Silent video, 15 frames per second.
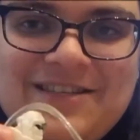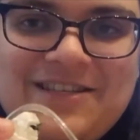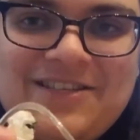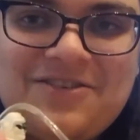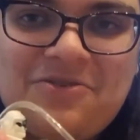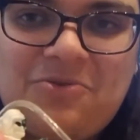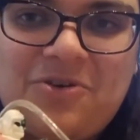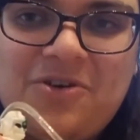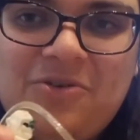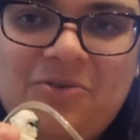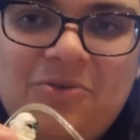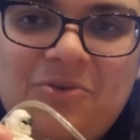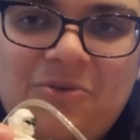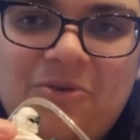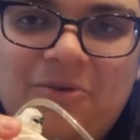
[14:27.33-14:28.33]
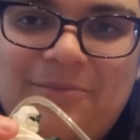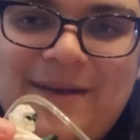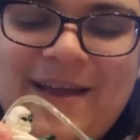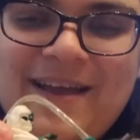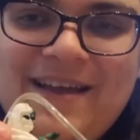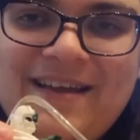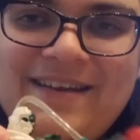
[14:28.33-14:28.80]
so cool,
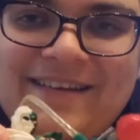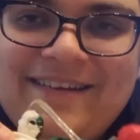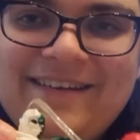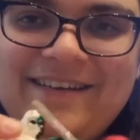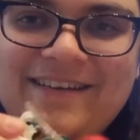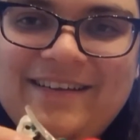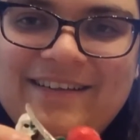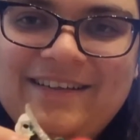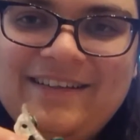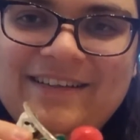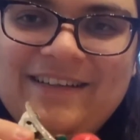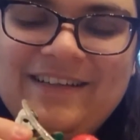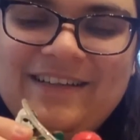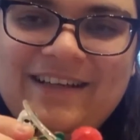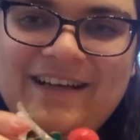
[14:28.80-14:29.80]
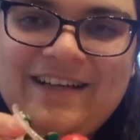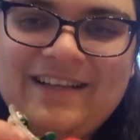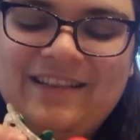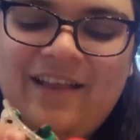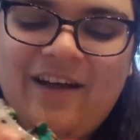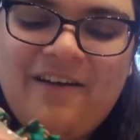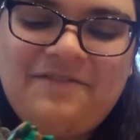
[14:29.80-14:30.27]
man. I
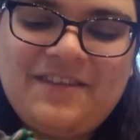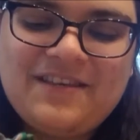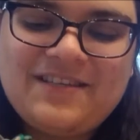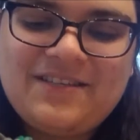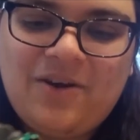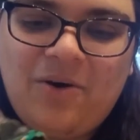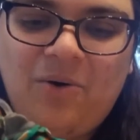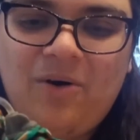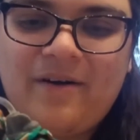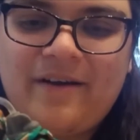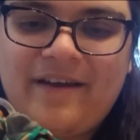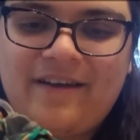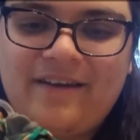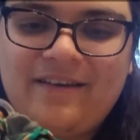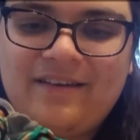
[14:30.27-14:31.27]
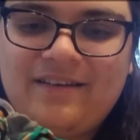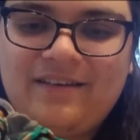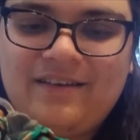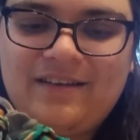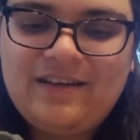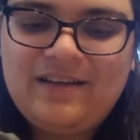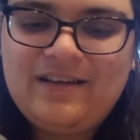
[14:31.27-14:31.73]
love this toy.
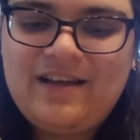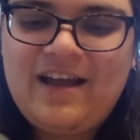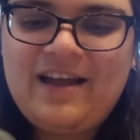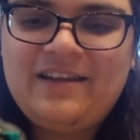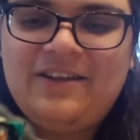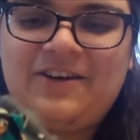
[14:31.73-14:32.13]
And